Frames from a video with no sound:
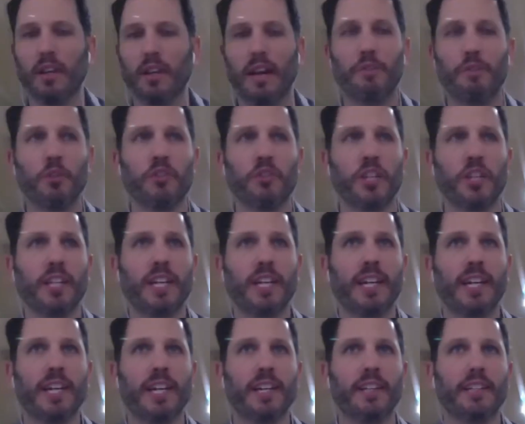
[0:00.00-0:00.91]
you seen
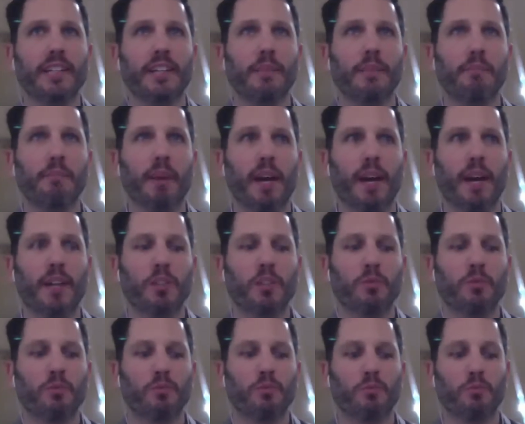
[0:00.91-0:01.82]
any impacts
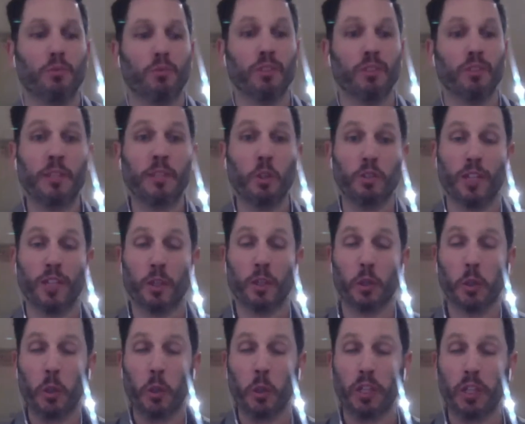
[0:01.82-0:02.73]
or deals that are
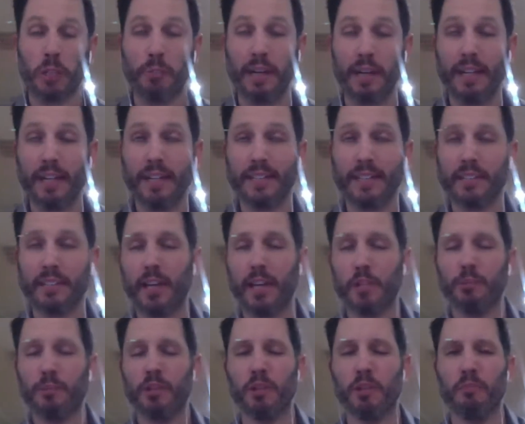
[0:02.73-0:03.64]
currently pending? Has
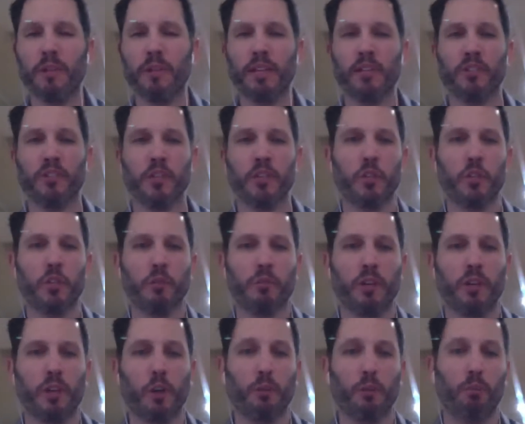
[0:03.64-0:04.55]
been the biggest issue been
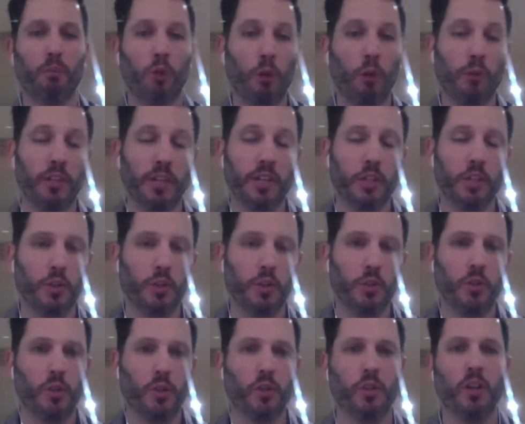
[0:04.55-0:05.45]
unemployment issues,
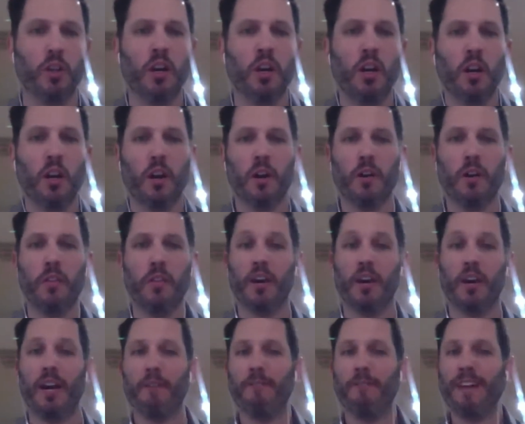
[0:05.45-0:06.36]
or they're
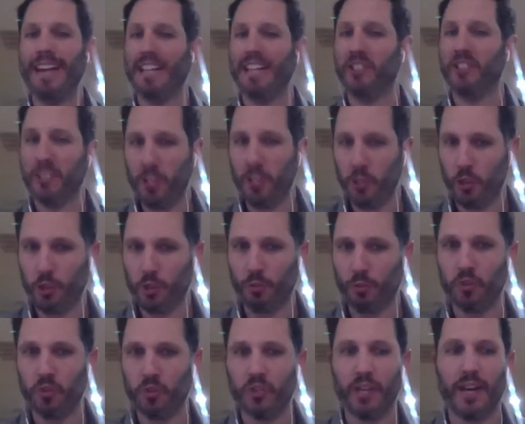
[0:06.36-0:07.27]
not financing issues per
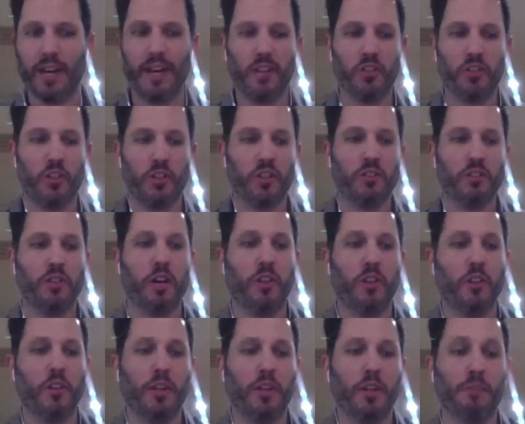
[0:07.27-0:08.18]
se? It's just other
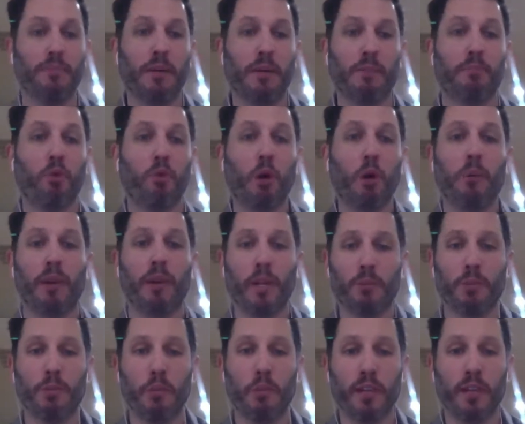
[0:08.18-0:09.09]
the employment has
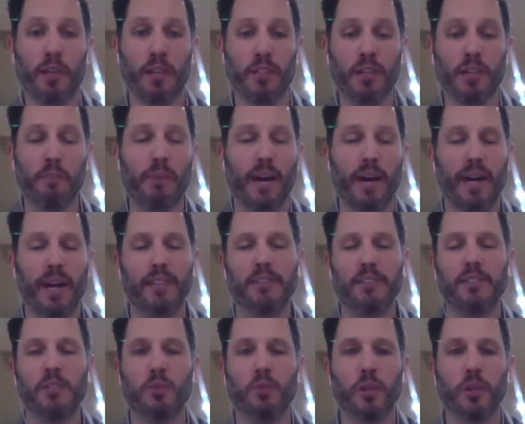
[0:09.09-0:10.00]
been the biggest impact,
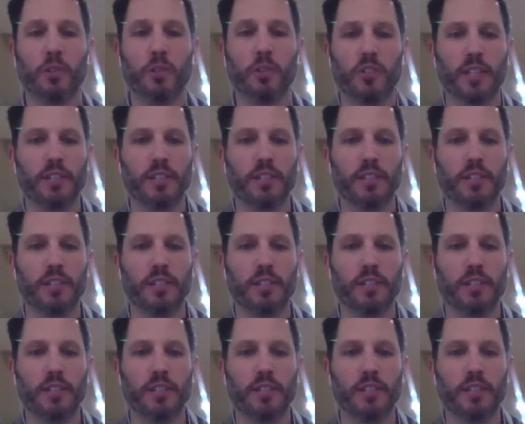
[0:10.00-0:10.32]
what you're saying?